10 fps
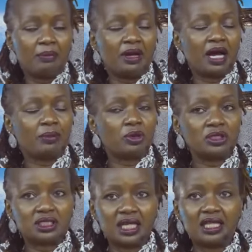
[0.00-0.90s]
But I'm
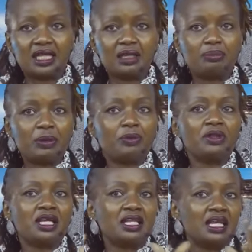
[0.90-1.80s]
not saying that the people
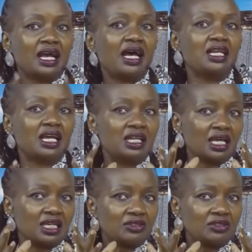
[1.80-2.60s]
that they had as